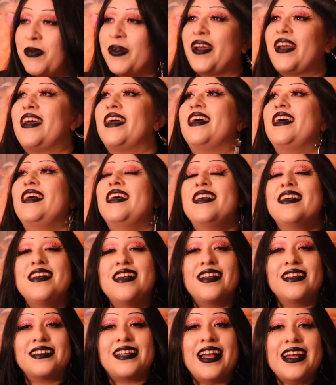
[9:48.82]
but
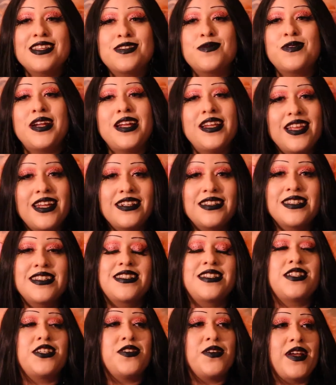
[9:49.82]
that's what I like to
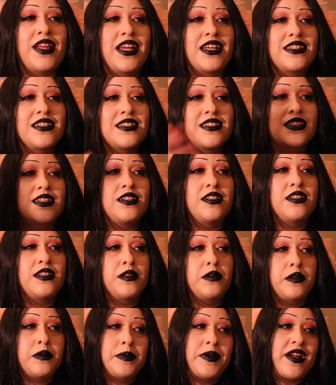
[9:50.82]
listen to. I like to listen to a
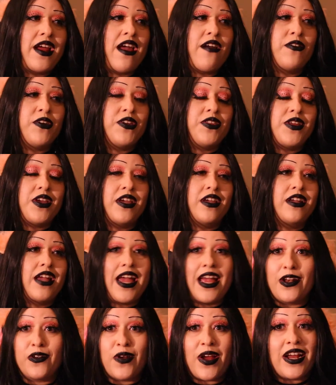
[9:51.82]
little bit of everything.
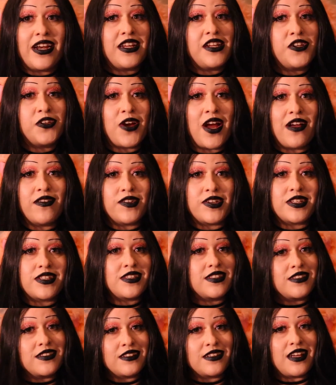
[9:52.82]
And Randy
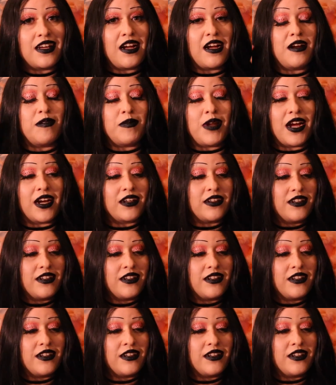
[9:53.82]
Travis. I'm not